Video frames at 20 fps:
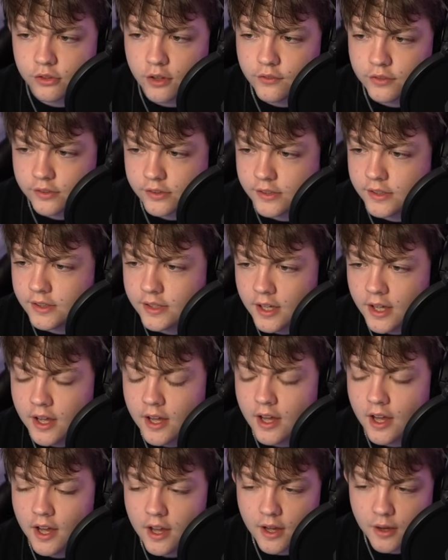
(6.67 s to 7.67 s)
Obviously,
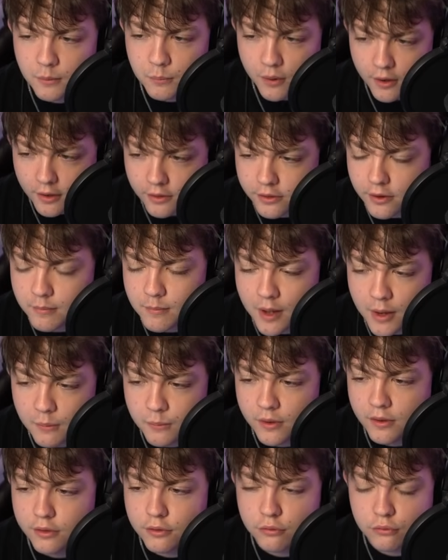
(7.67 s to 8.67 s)
one of them, I
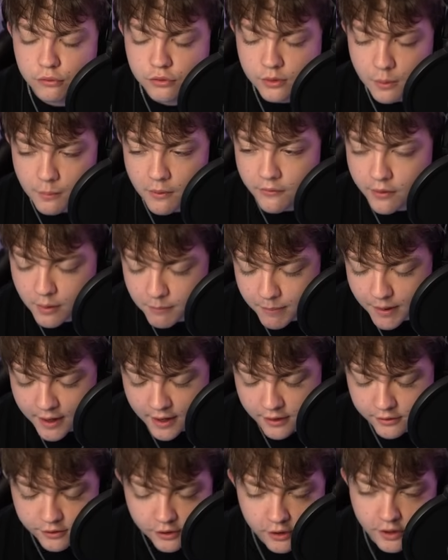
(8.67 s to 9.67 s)
went through some of her
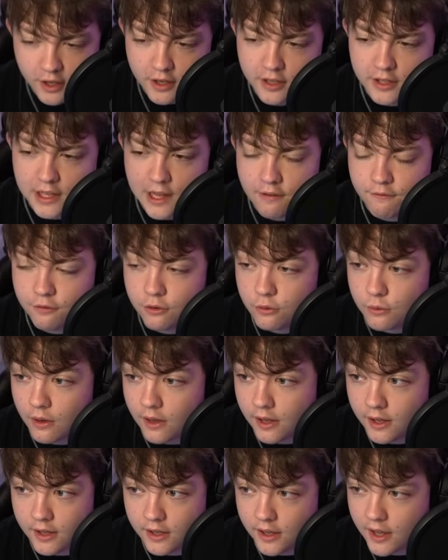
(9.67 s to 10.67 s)
past and kind of gave you
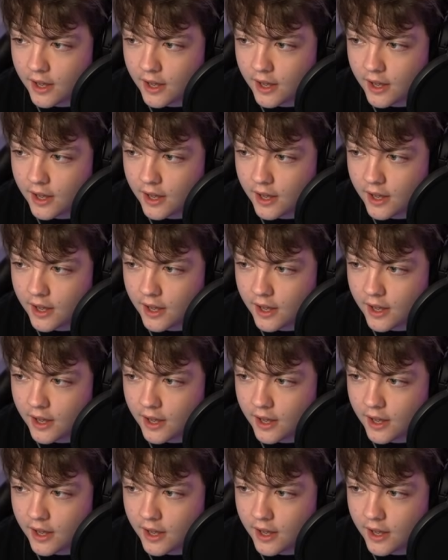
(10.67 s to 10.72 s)
a,